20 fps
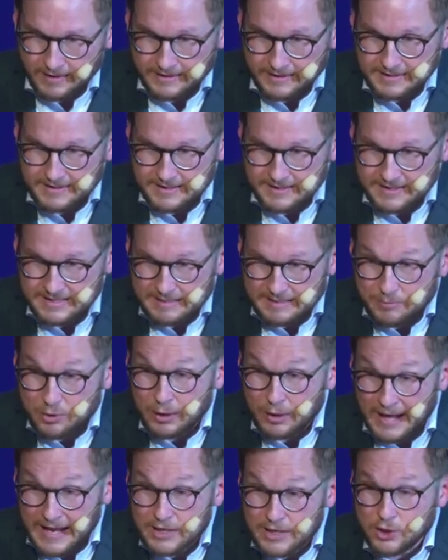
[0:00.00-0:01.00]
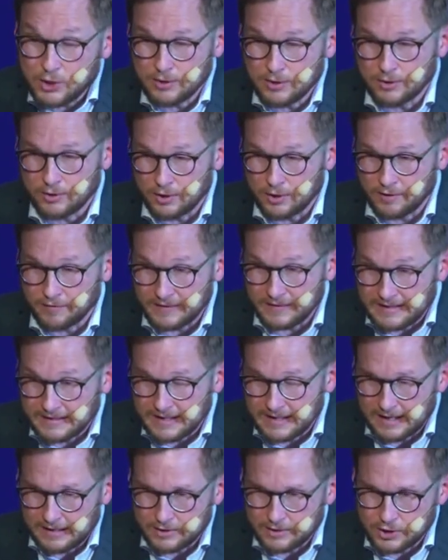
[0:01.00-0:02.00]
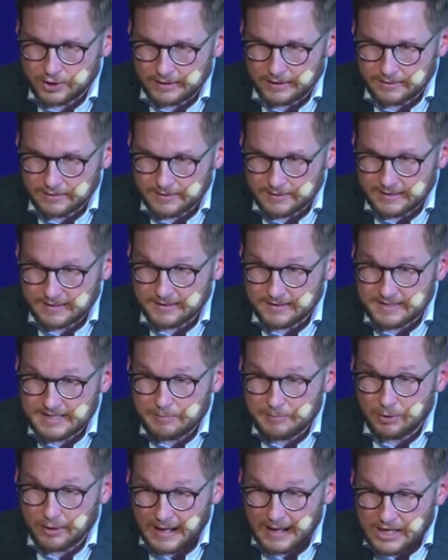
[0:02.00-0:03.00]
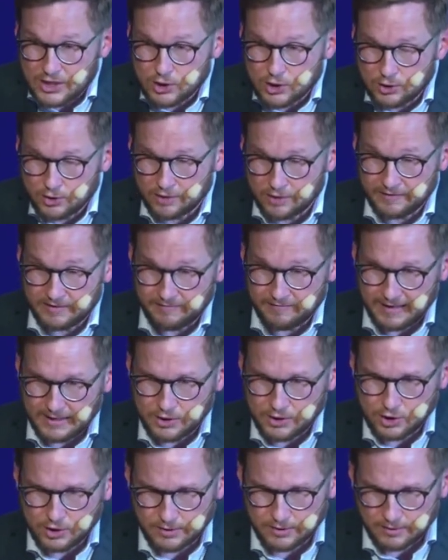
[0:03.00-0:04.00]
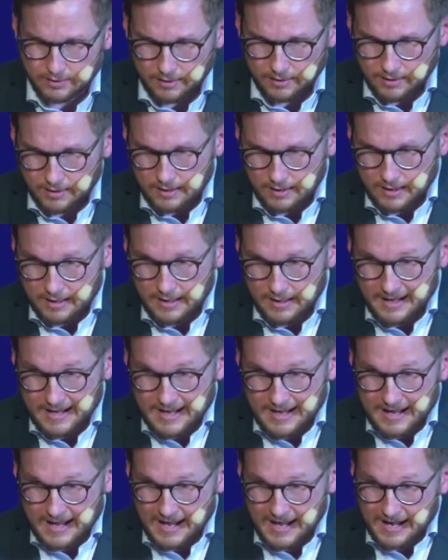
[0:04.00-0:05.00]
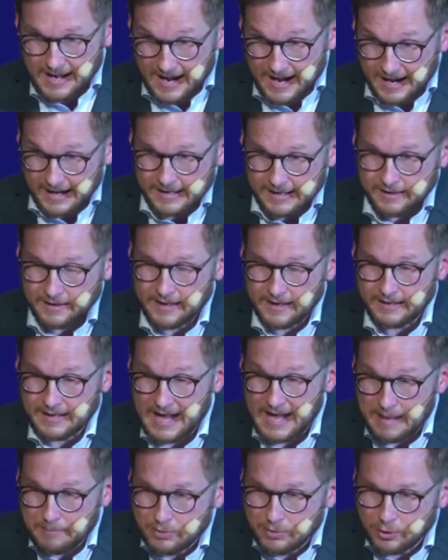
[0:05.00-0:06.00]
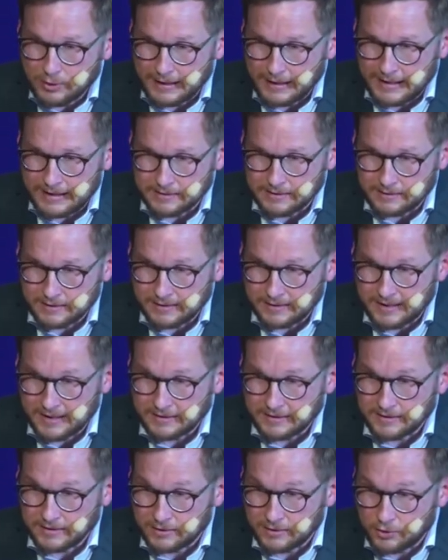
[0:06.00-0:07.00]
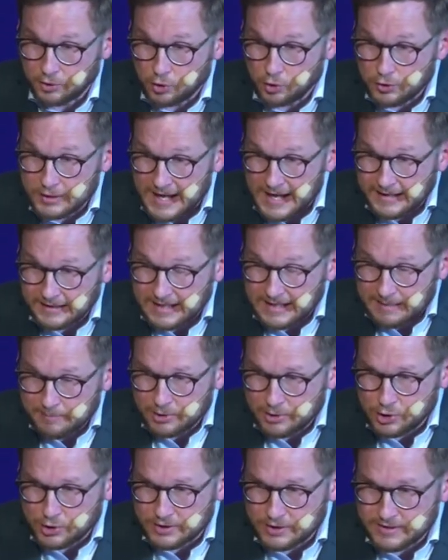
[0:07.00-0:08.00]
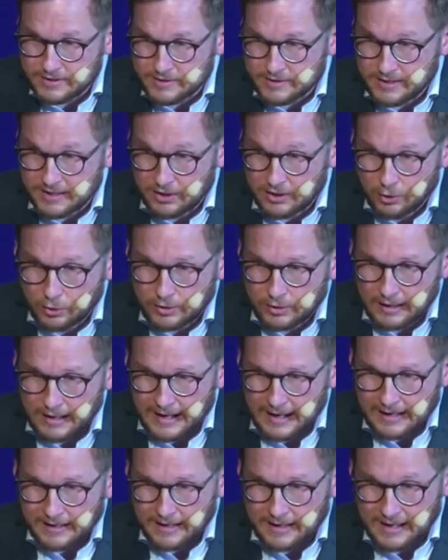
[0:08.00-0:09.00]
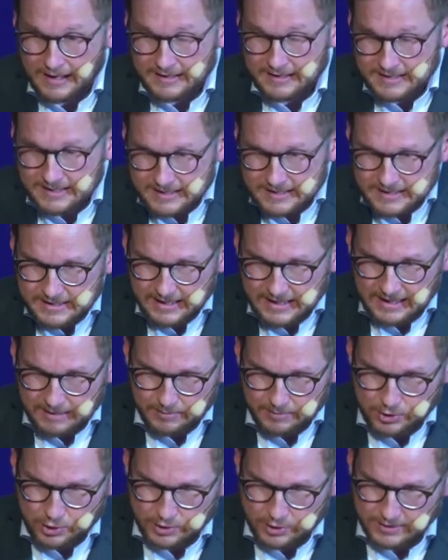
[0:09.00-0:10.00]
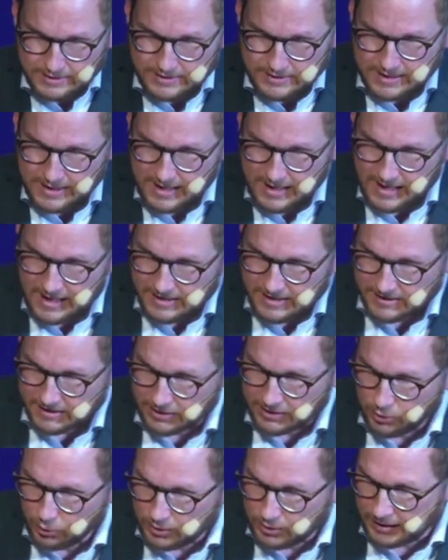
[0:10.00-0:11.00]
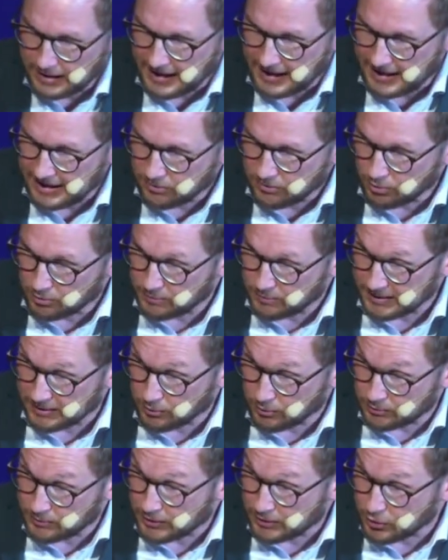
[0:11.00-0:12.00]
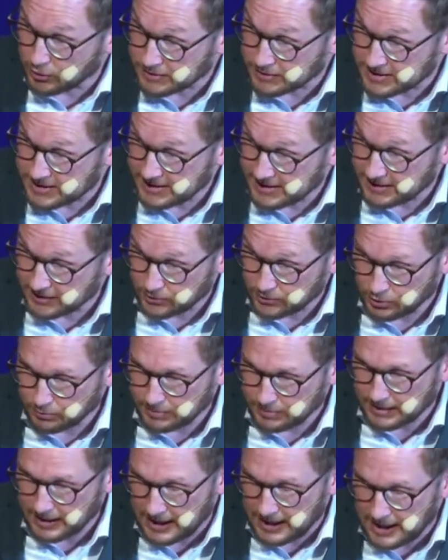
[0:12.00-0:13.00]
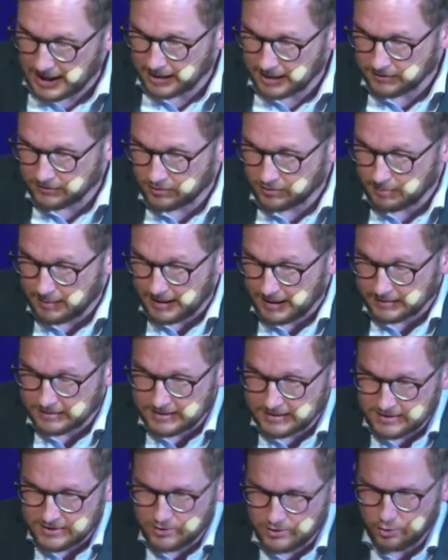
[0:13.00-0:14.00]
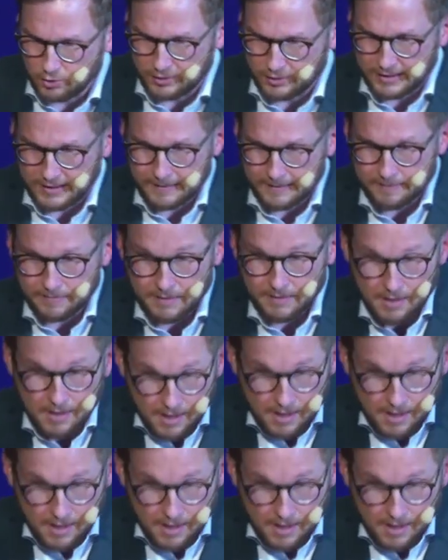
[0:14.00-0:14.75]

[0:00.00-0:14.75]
It is a simulation of intelligence and a simulation of invention. AI can emulate, it can create images that look like existing images, that look like what we, what we consider to be art from art history.